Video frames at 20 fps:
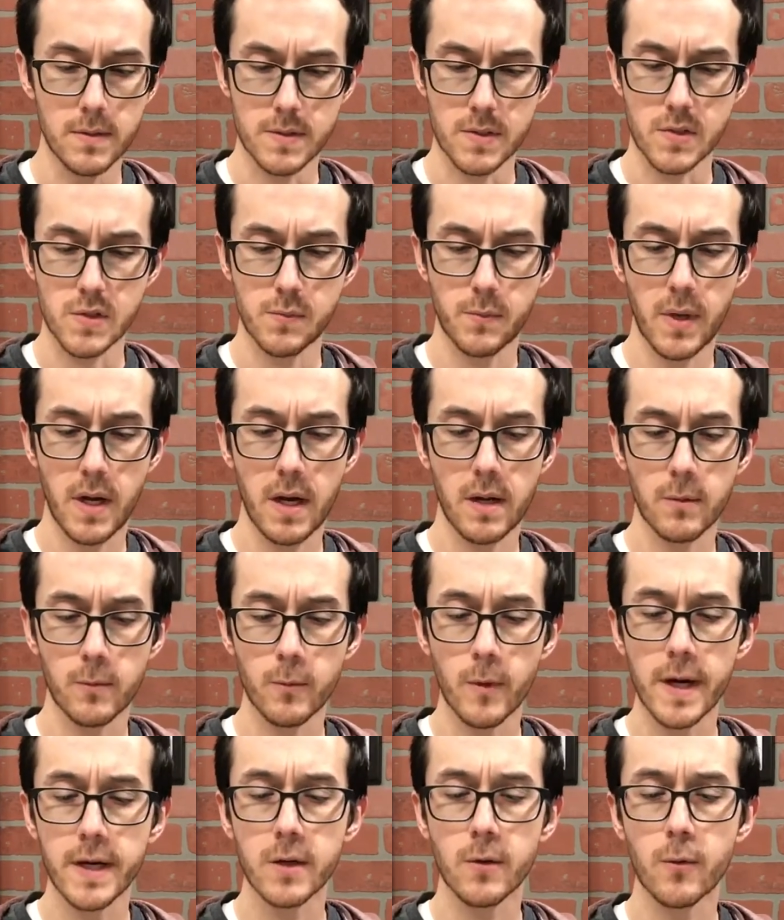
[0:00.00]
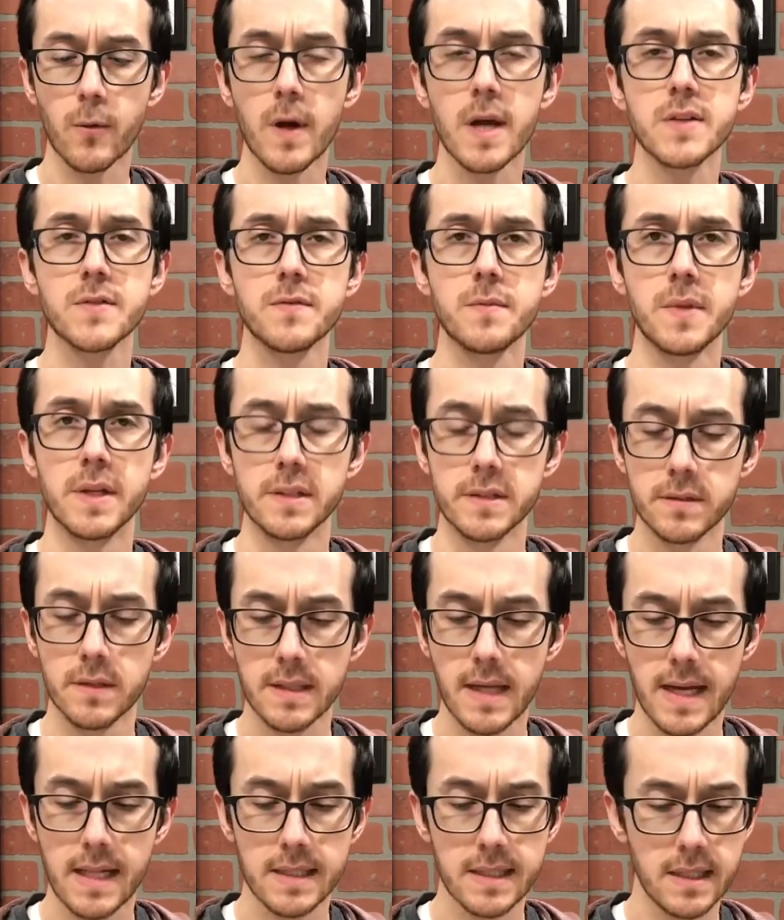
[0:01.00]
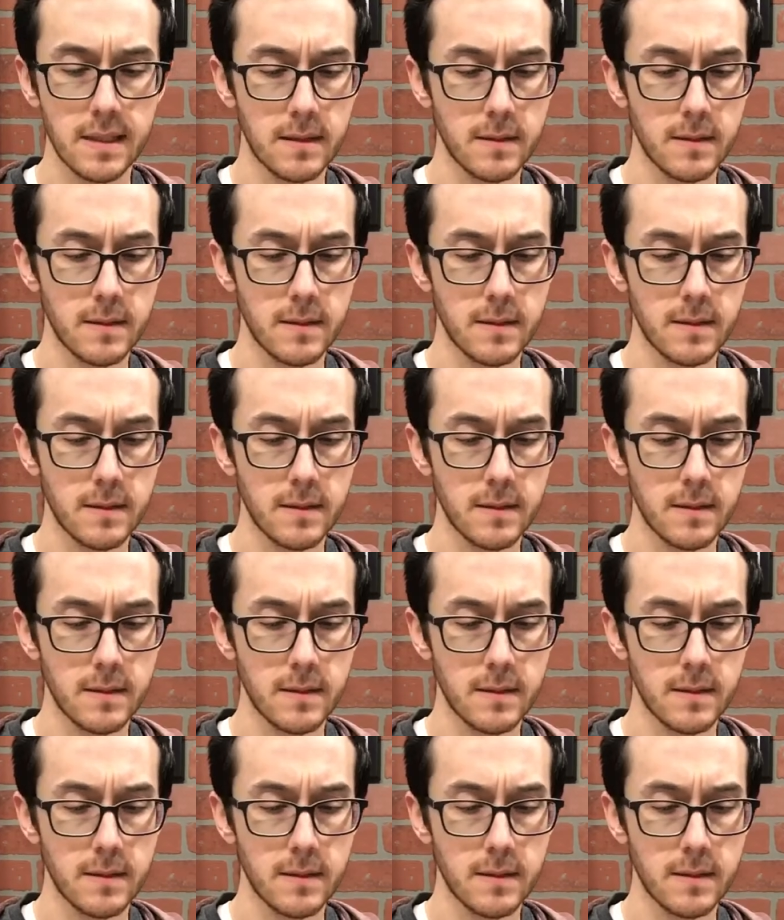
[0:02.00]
spot right across from the little alley.